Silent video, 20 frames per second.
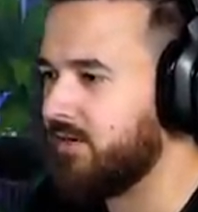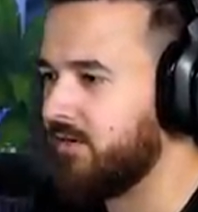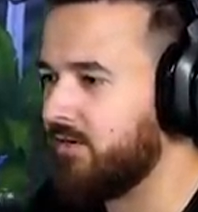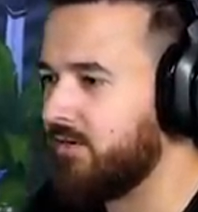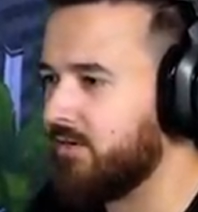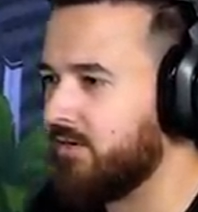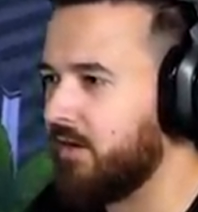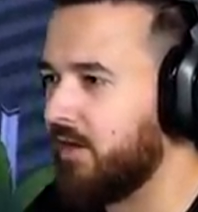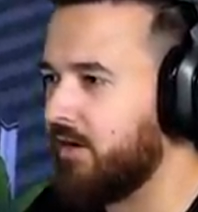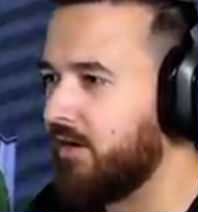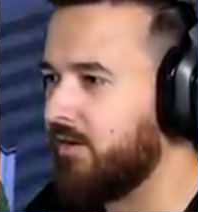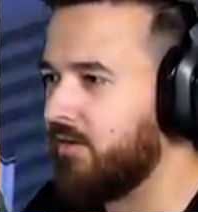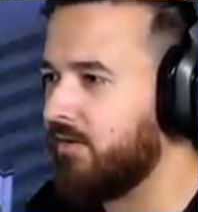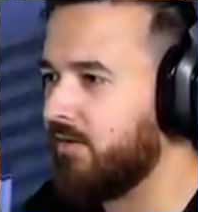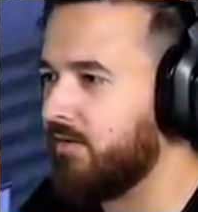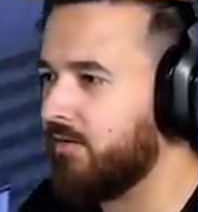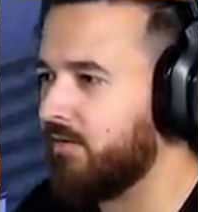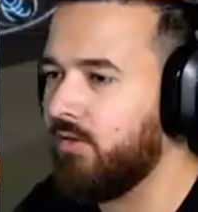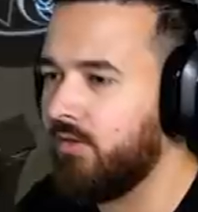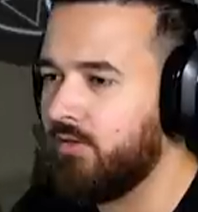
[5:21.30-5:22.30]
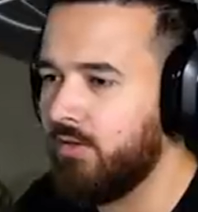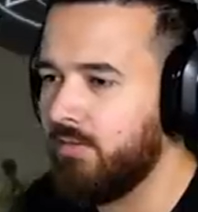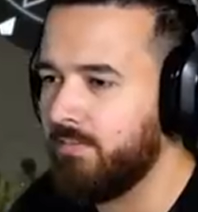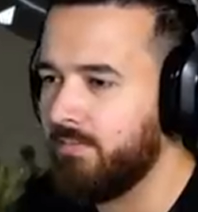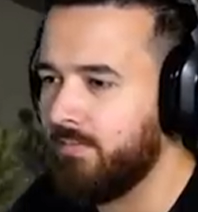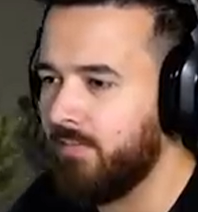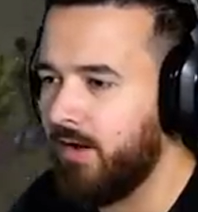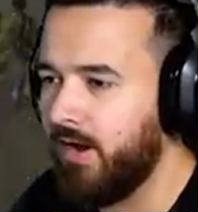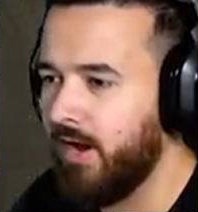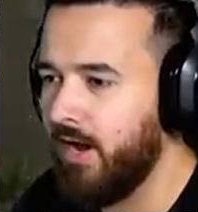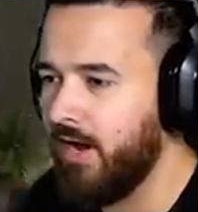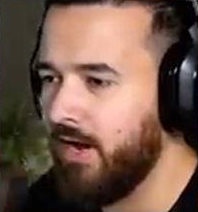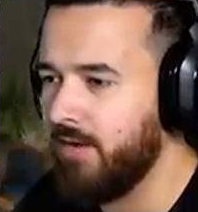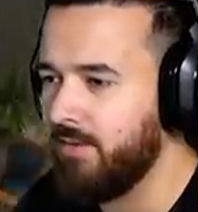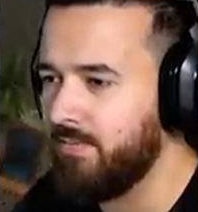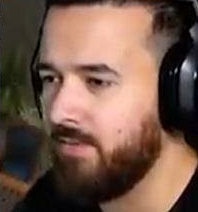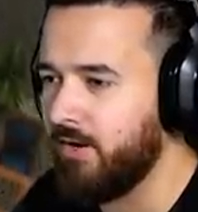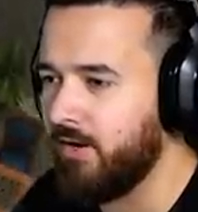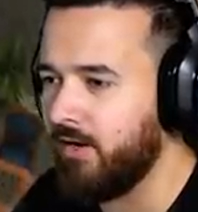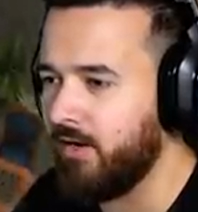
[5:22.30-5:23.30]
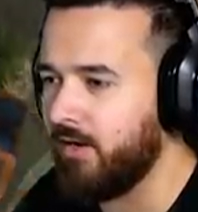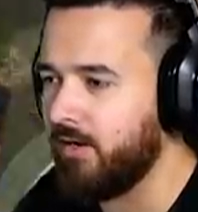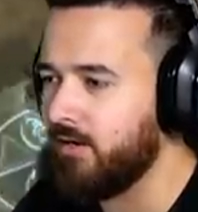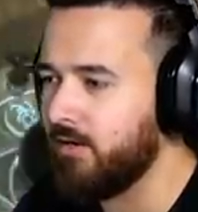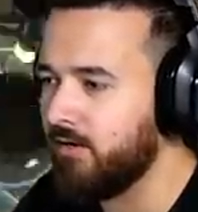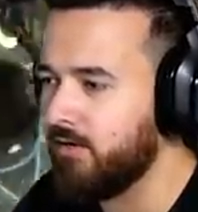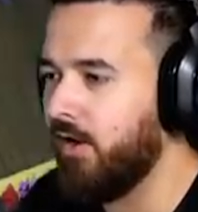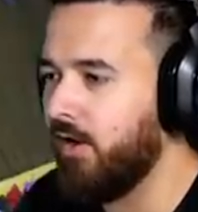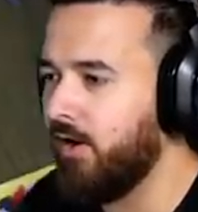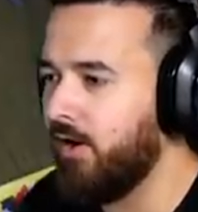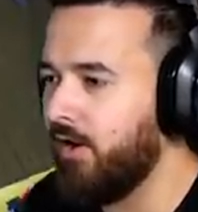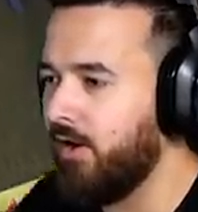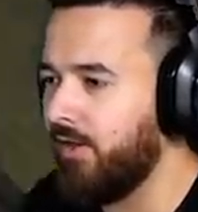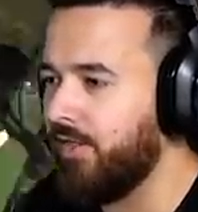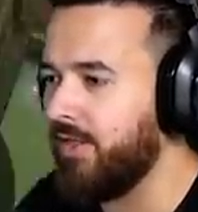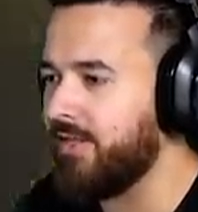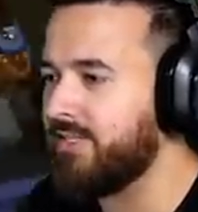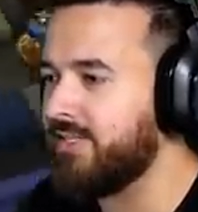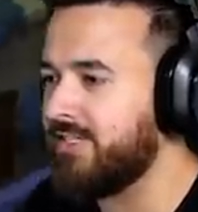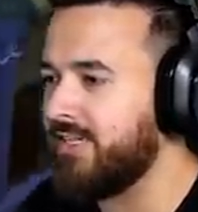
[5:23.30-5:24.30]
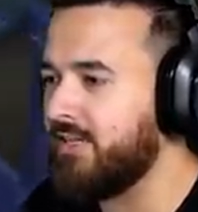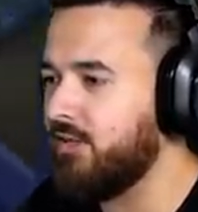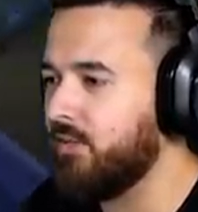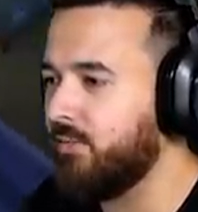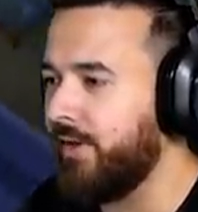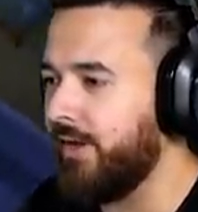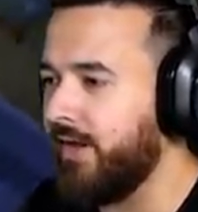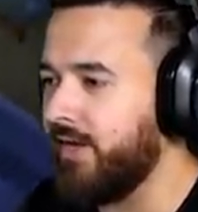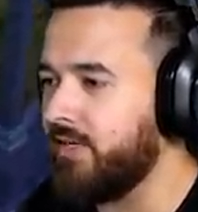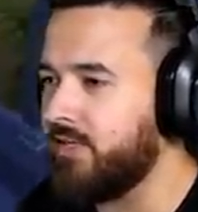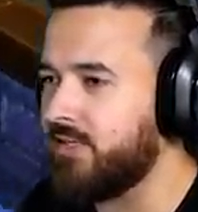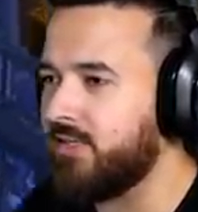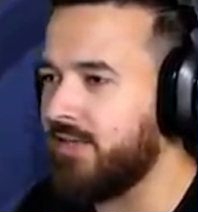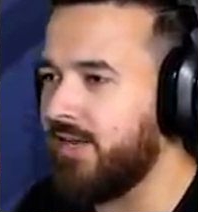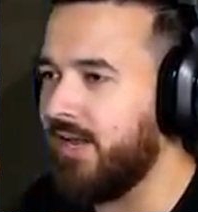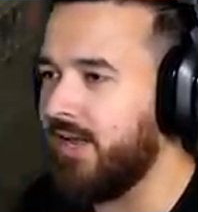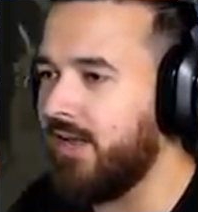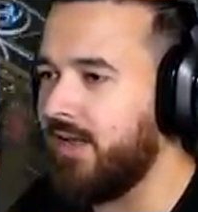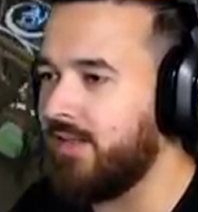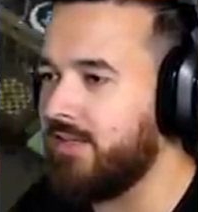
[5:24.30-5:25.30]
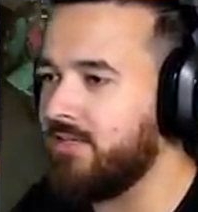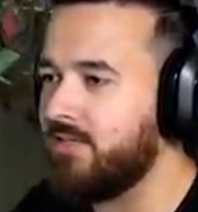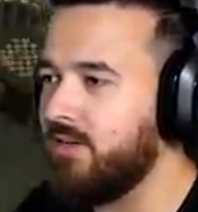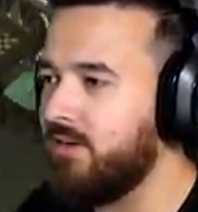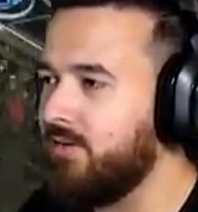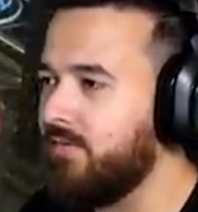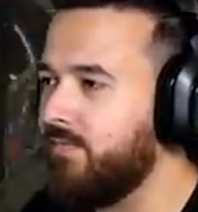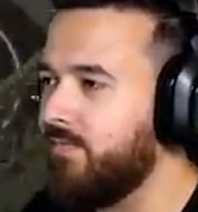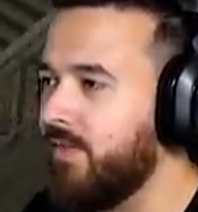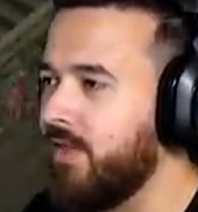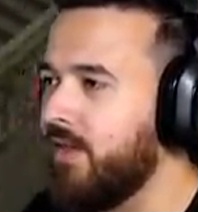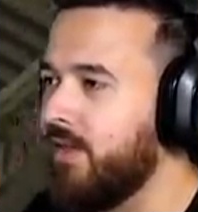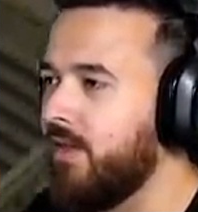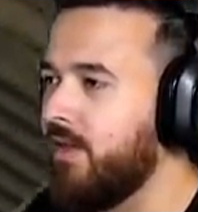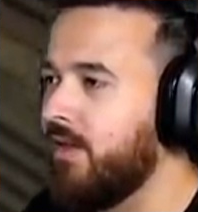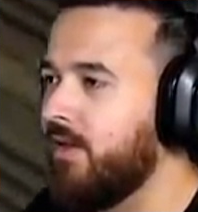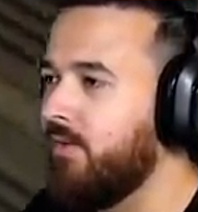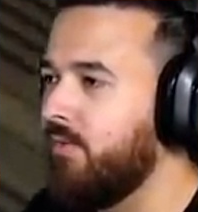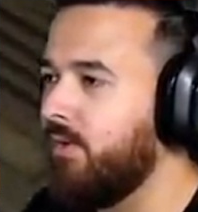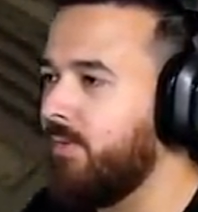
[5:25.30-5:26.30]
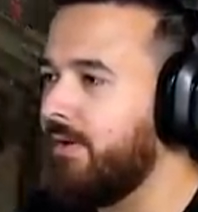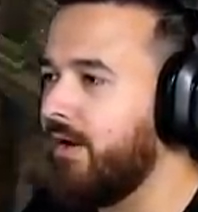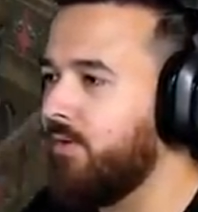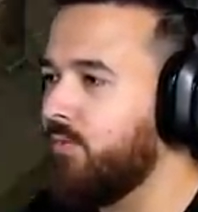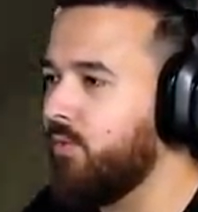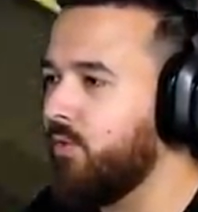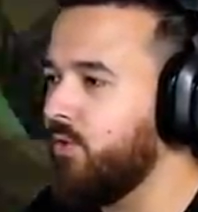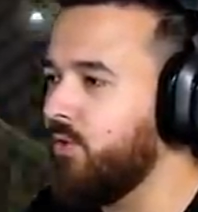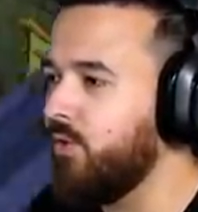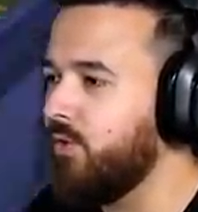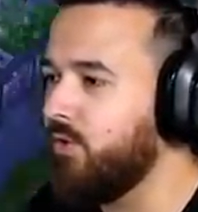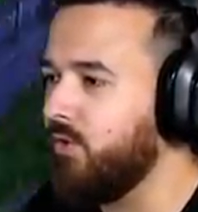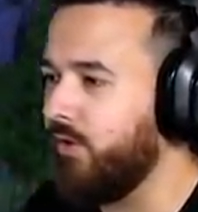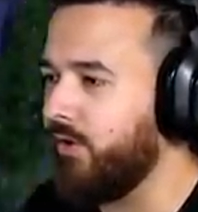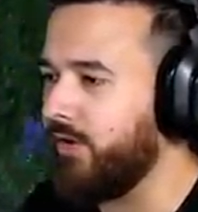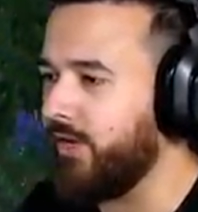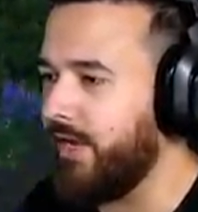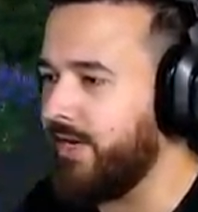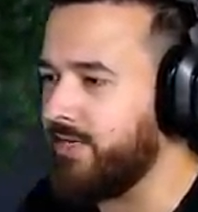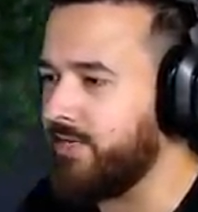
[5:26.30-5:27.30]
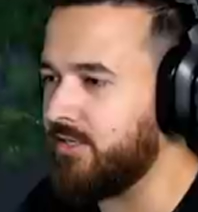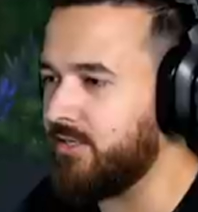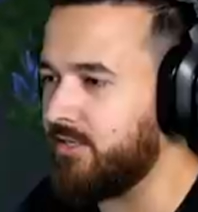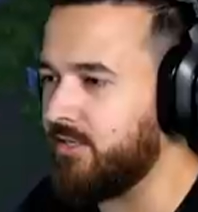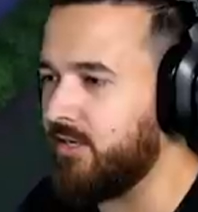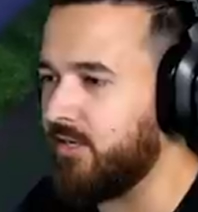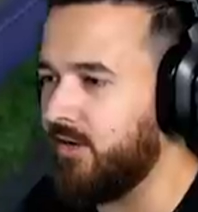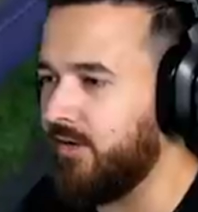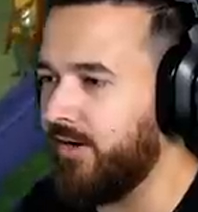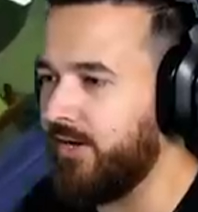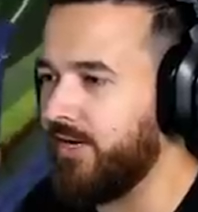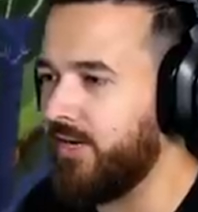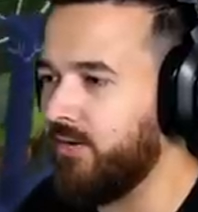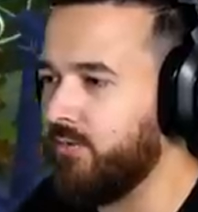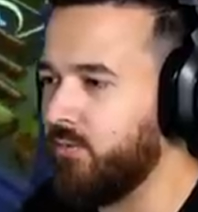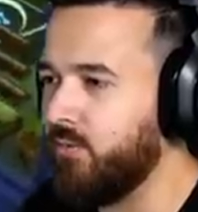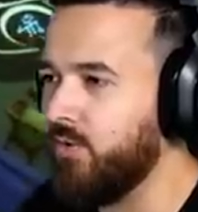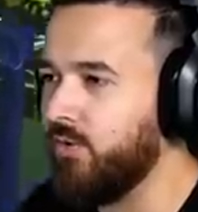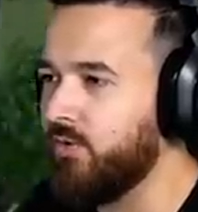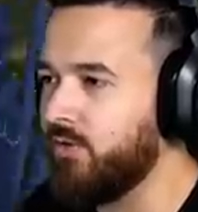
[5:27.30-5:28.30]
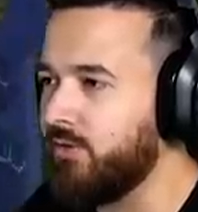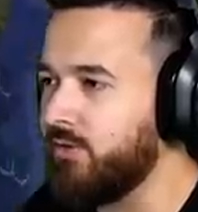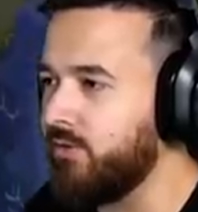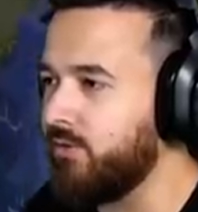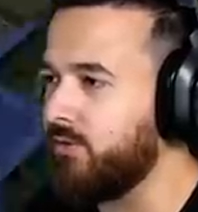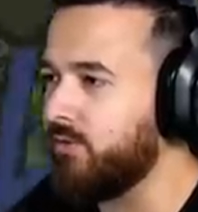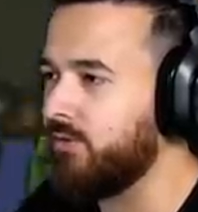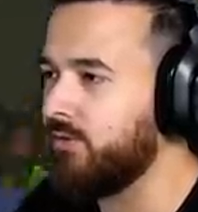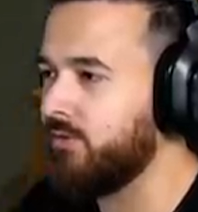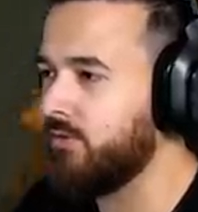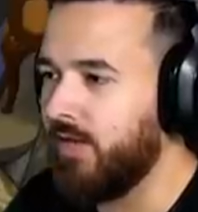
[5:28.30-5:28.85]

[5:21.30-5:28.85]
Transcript: I don't, I don't, I thought there might have been. Oh, there's single beds. Oh, there's no, what about woohoo locations though? I need a woohoo.